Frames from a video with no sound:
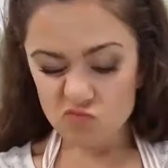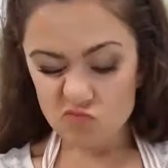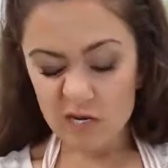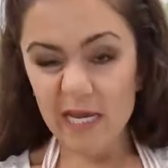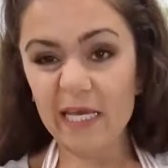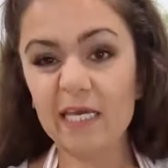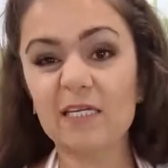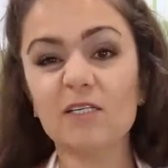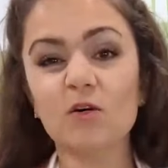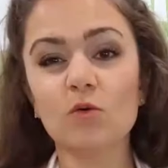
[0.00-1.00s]
ready.
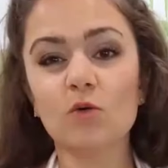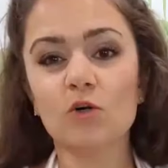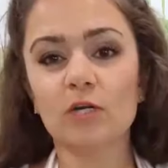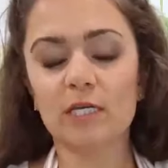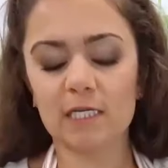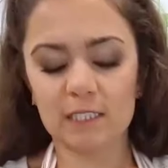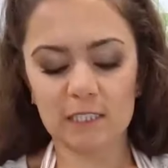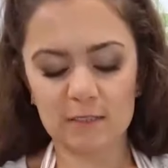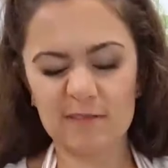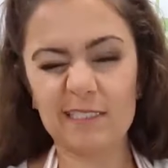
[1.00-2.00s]
Oh goodness.
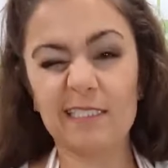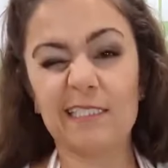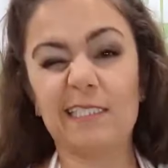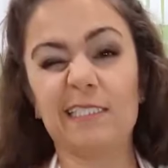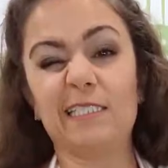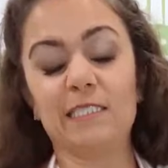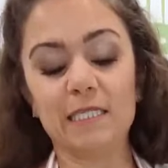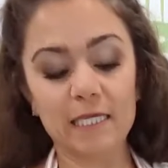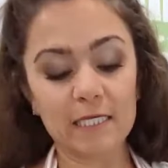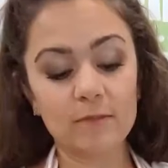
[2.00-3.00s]

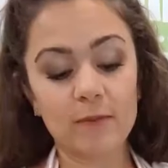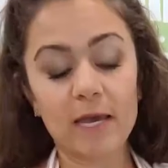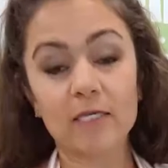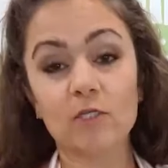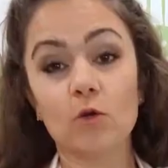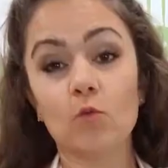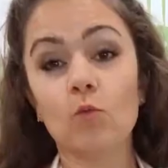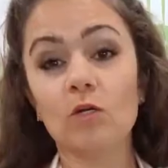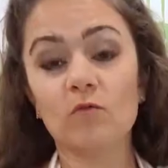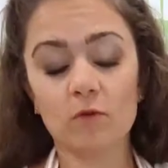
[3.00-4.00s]
These bags are
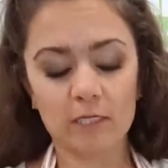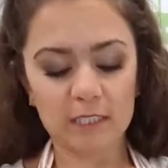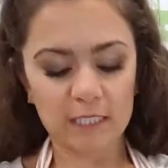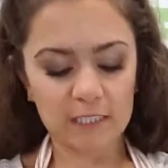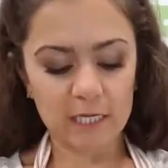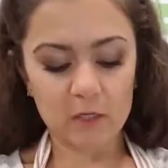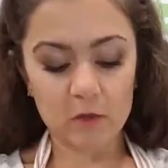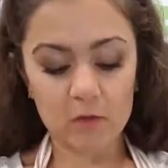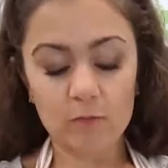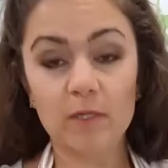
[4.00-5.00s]
wonderful because they stay
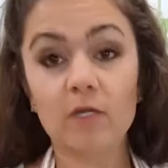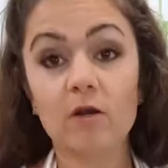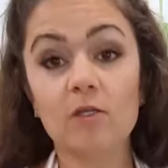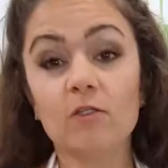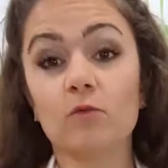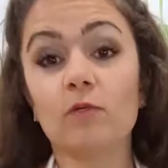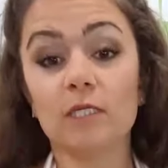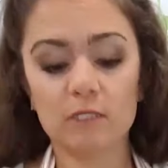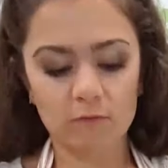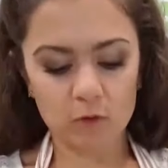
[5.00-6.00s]
closed, but they're also
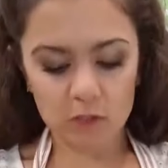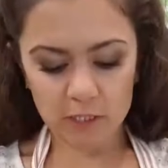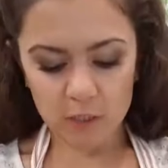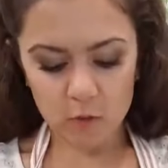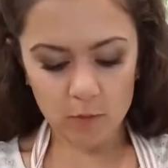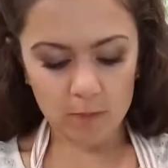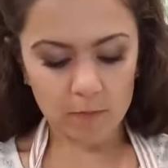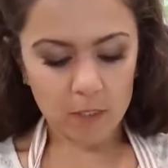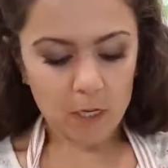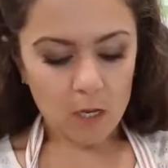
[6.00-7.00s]
really difficult to get open.
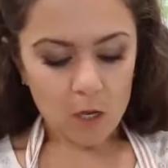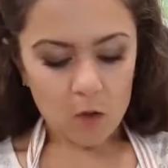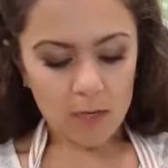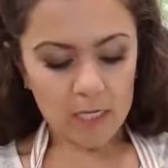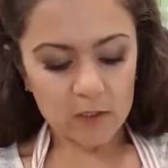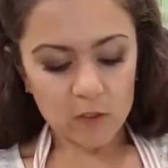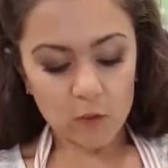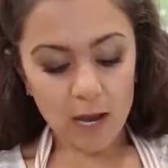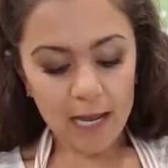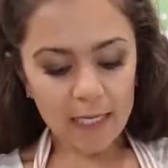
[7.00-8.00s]
Okay,
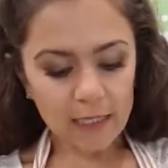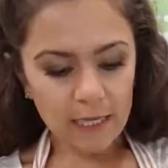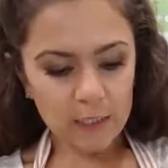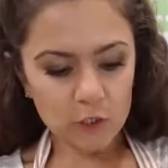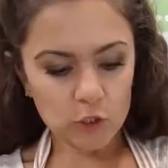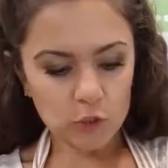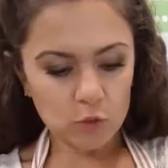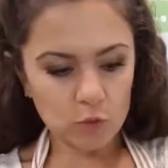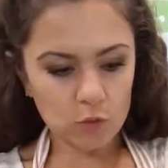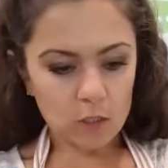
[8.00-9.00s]
so I like
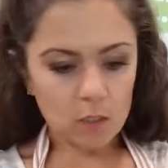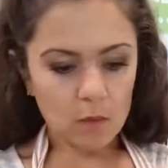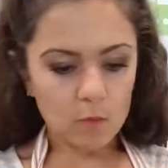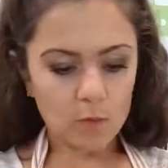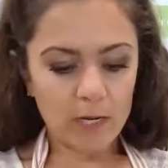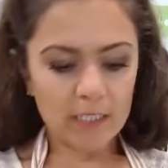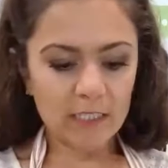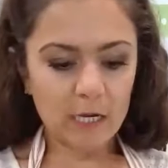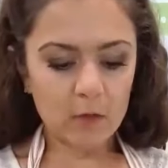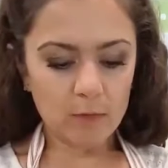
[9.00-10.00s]
to break
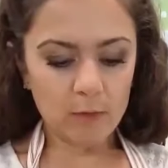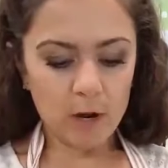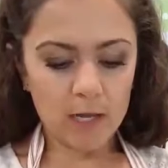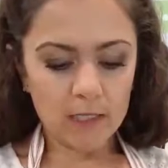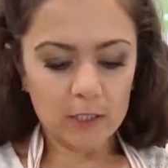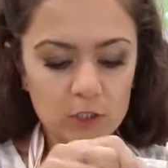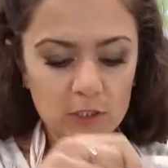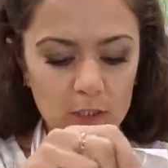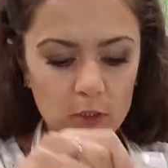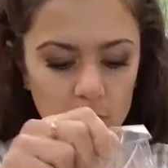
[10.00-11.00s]
down my broccoli just
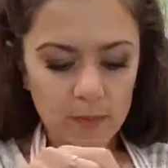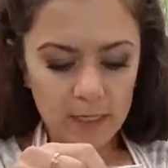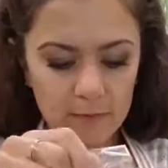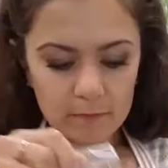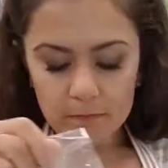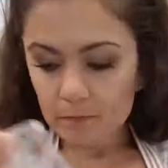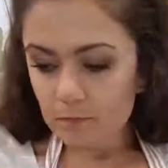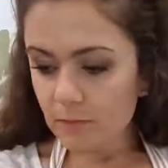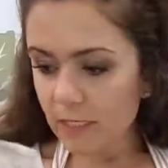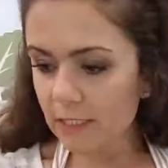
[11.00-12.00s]
a little bit
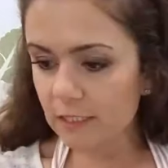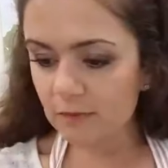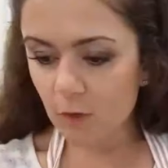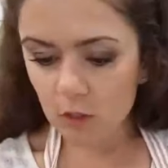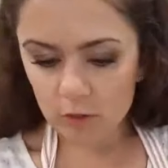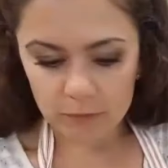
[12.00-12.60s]
into smaller